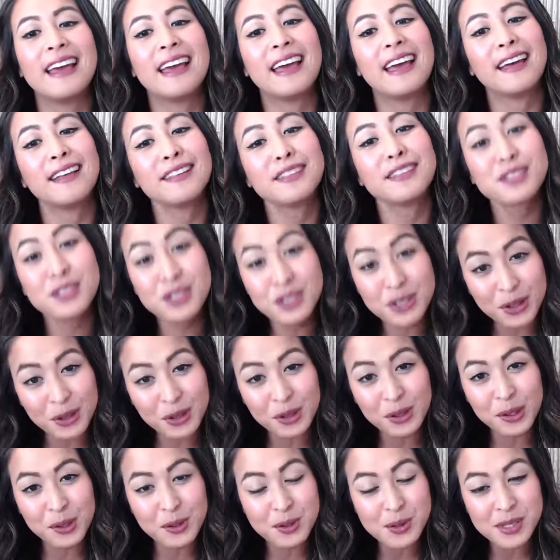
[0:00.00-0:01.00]
and start
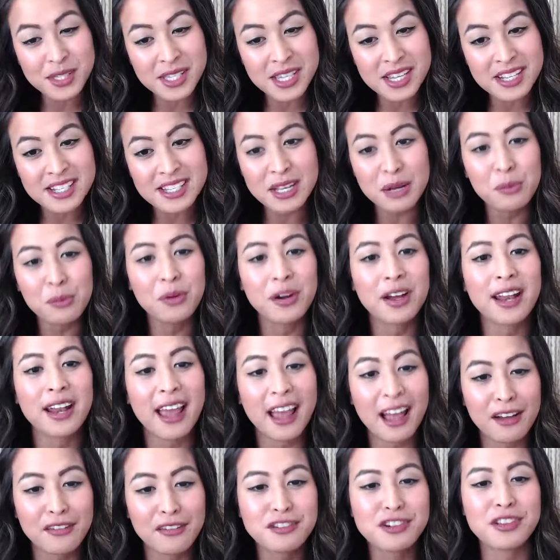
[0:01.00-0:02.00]
ghosting someone
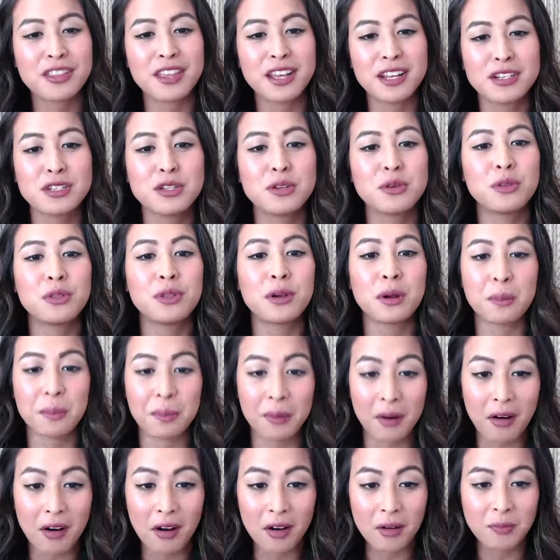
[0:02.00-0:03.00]
after they do their
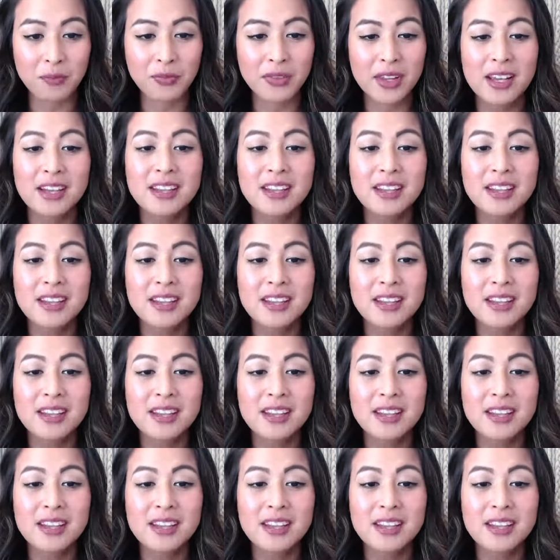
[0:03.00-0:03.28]
part.